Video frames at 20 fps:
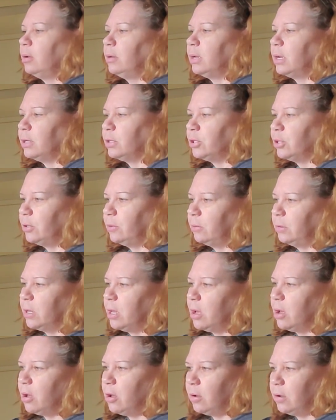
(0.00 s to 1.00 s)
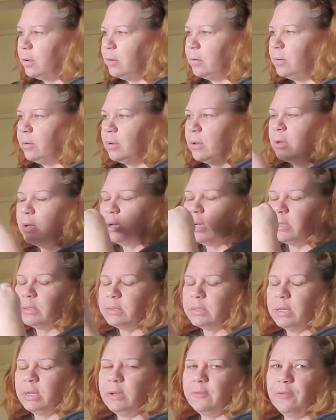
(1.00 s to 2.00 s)
not too long,
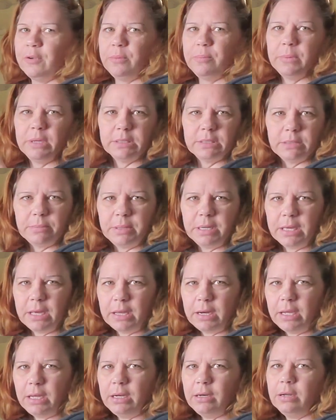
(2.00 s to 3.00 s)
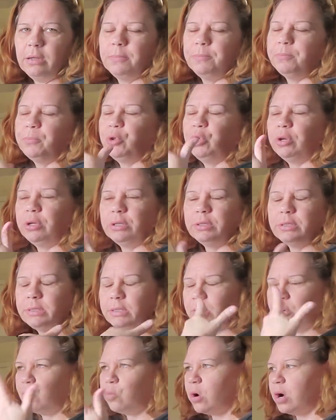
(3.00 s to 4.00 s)
because then if you miss the beginning, you can
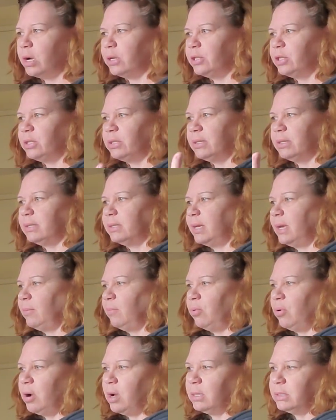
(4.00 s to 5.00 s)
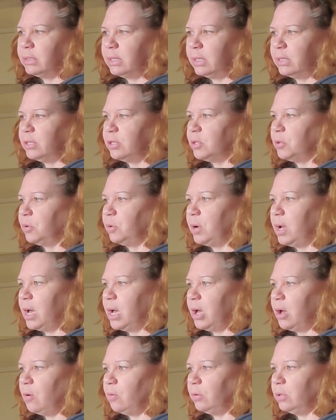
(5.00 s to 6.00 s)
still watch. It's the same process
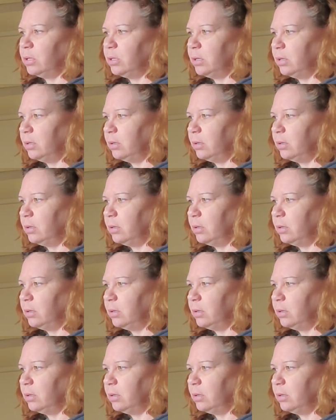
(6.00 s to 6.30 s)
throughout.